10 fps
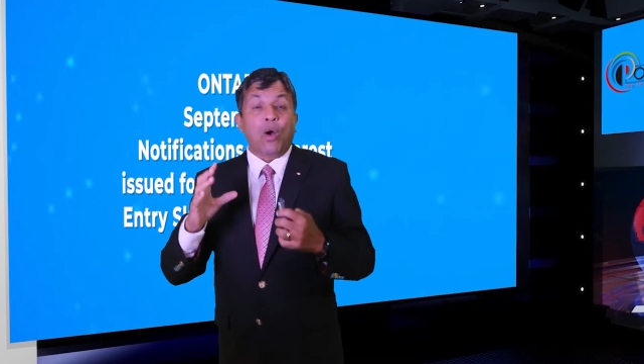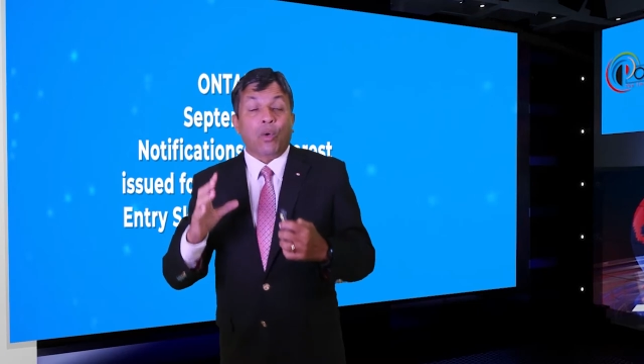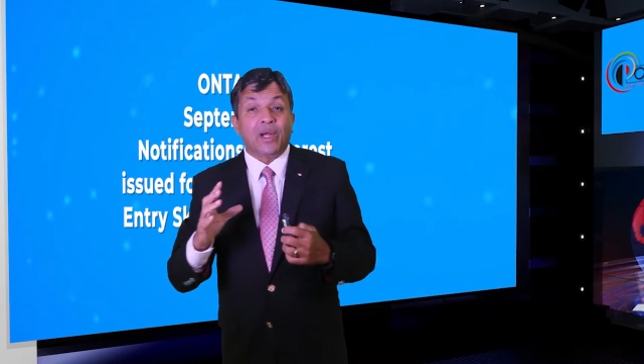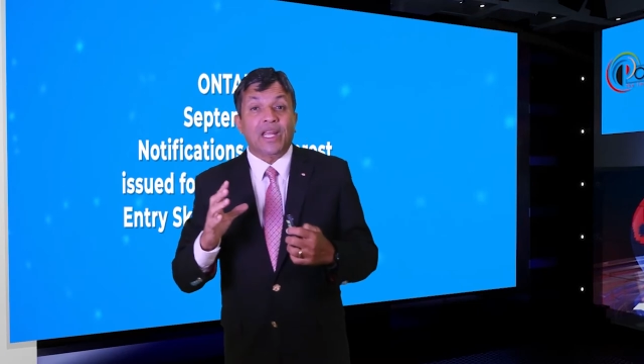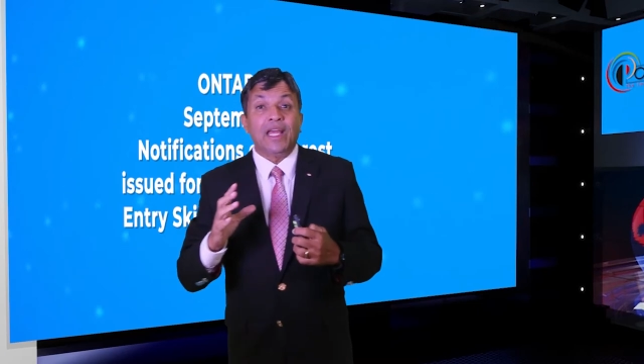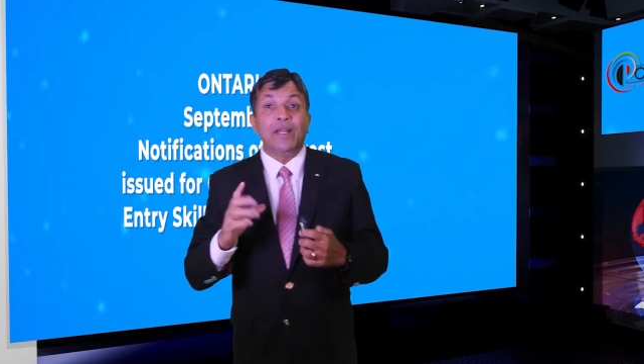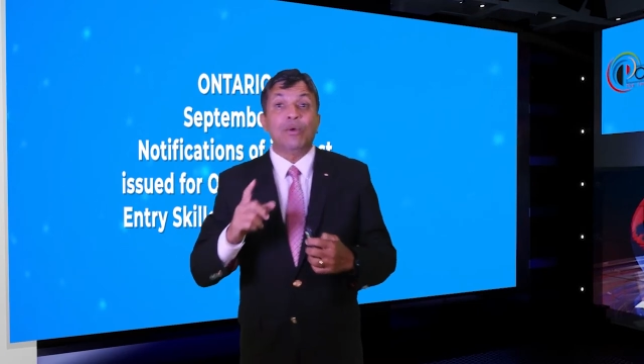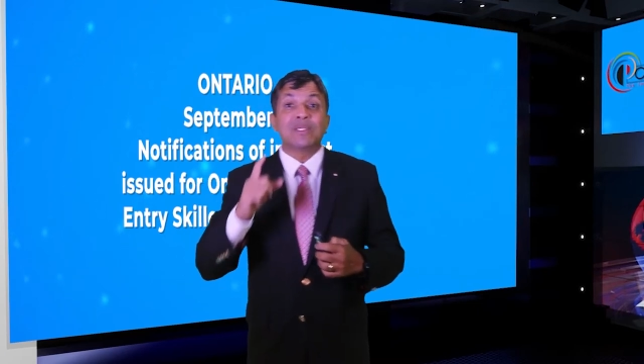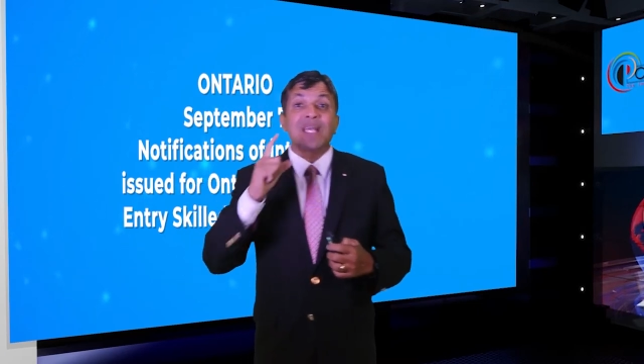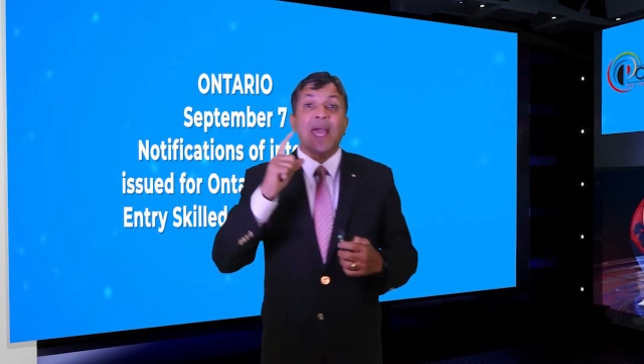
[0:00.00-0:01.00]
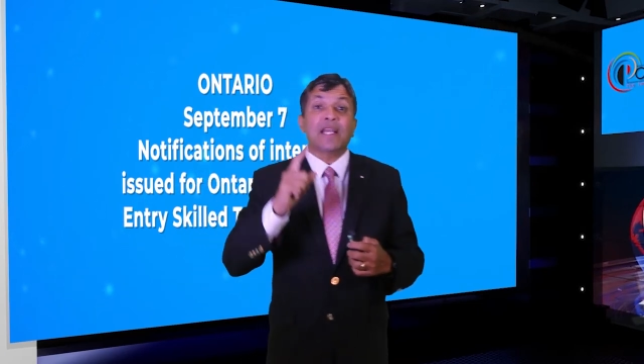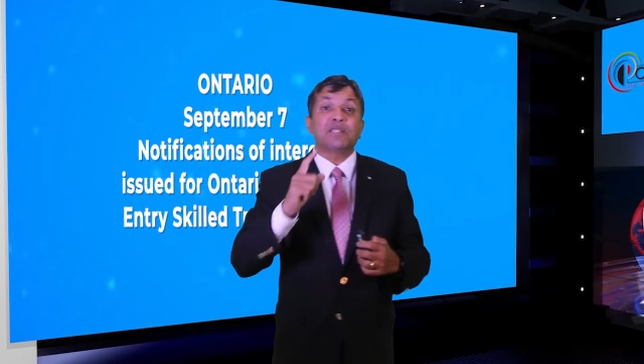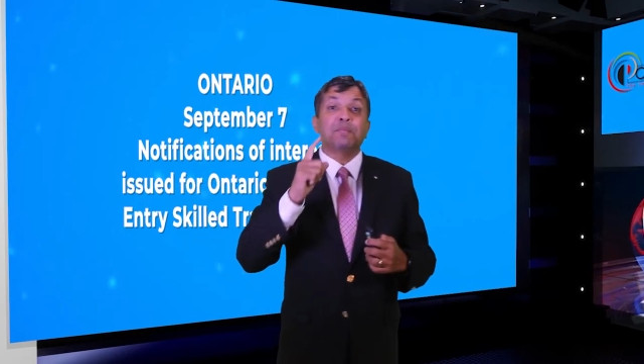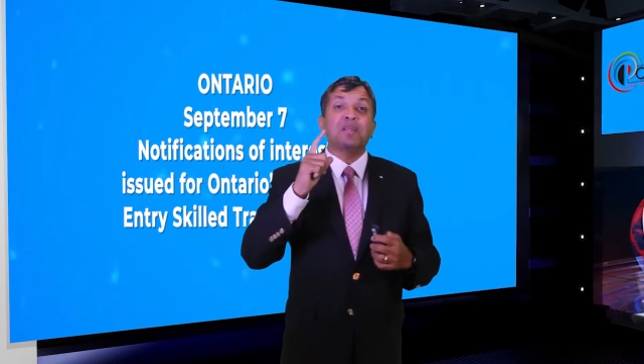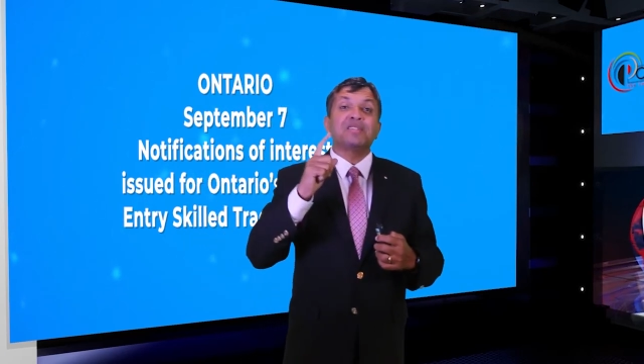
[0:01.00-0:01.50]
Ontario's
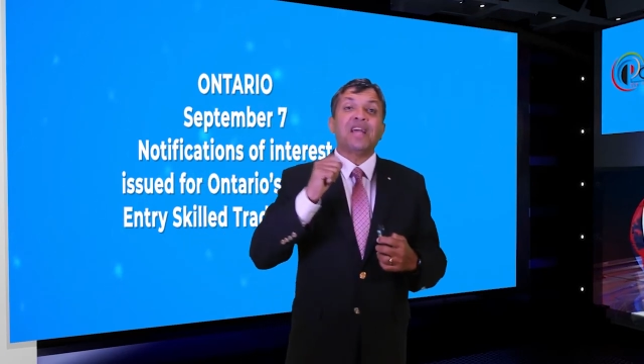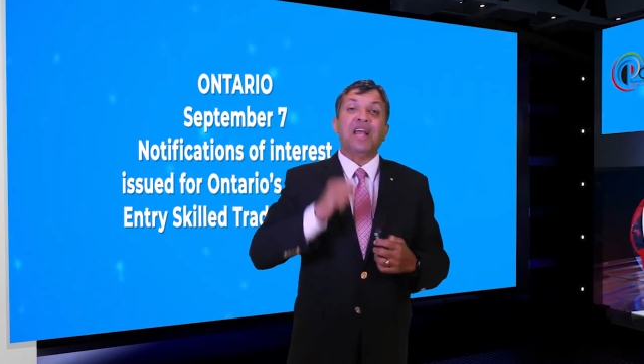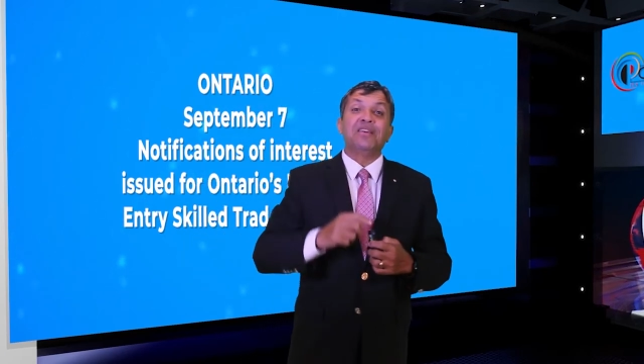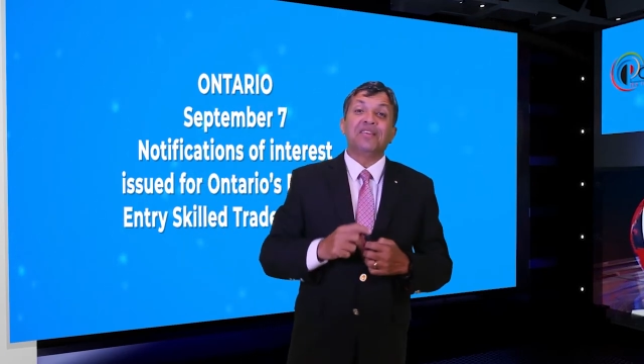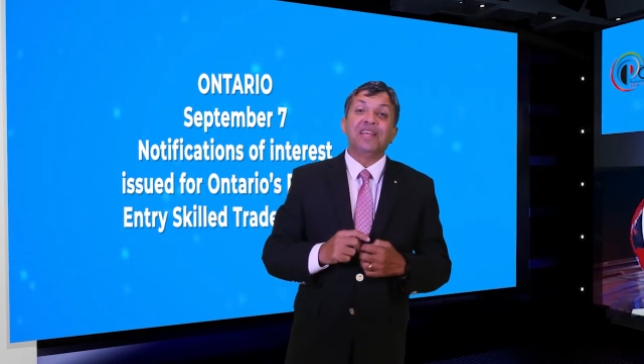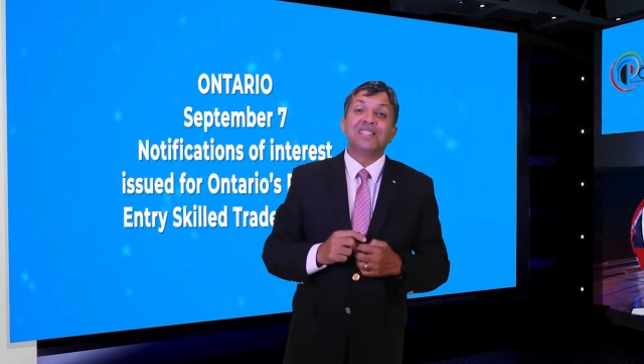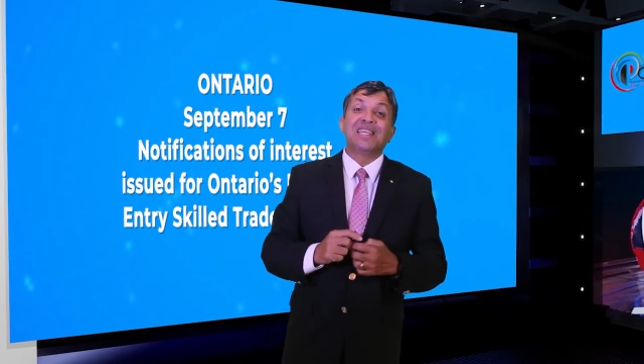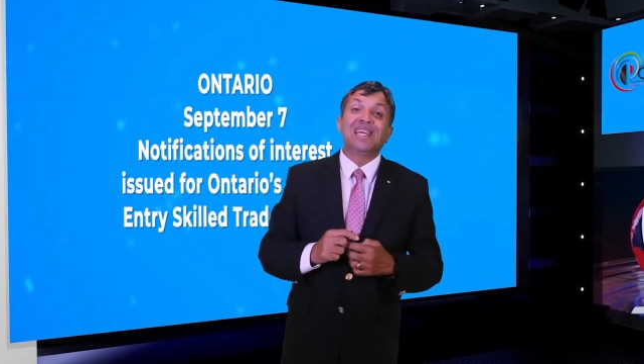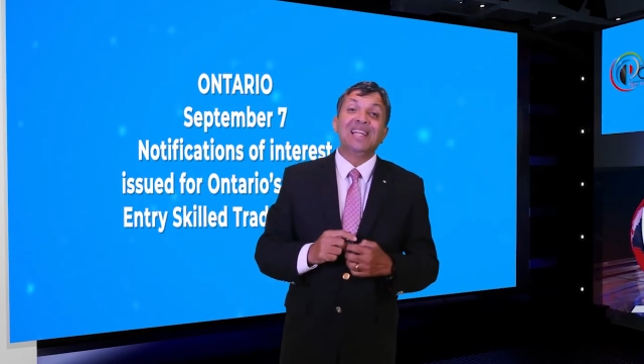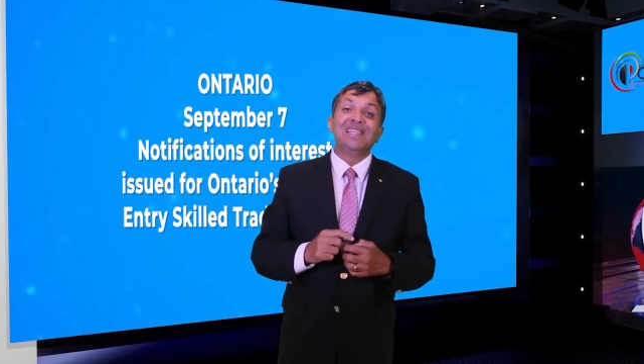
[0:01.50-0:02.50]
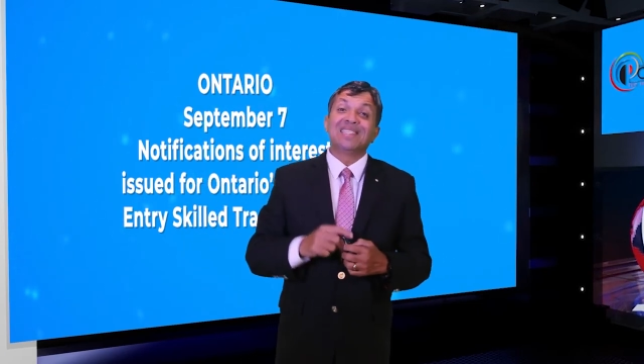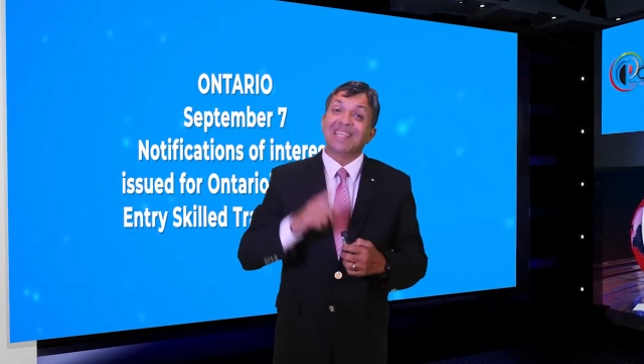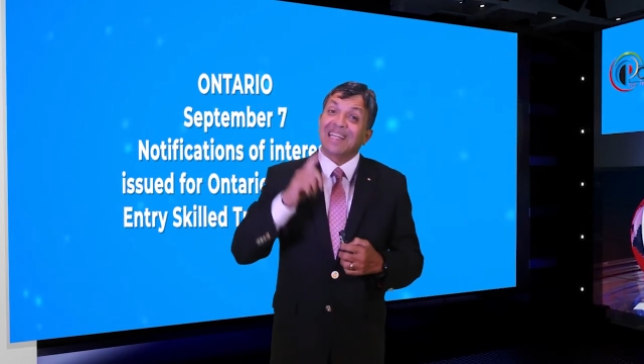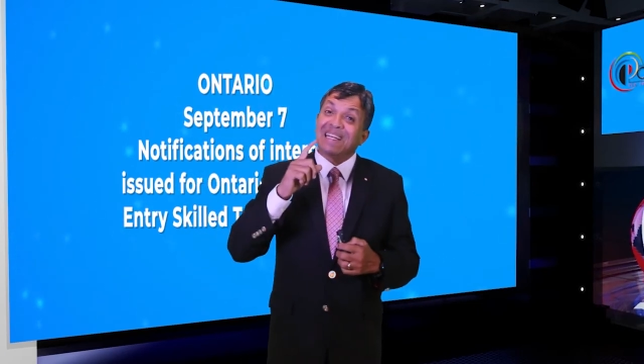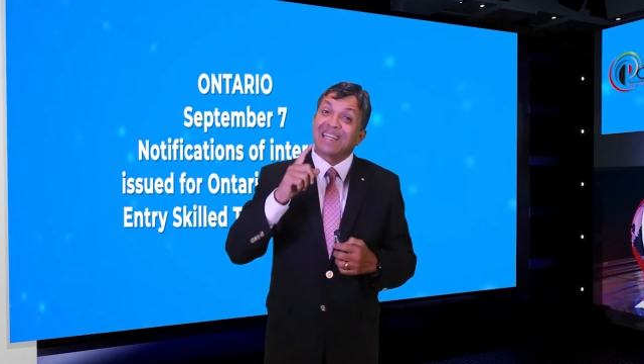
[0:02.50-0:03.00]
Express Entry Skills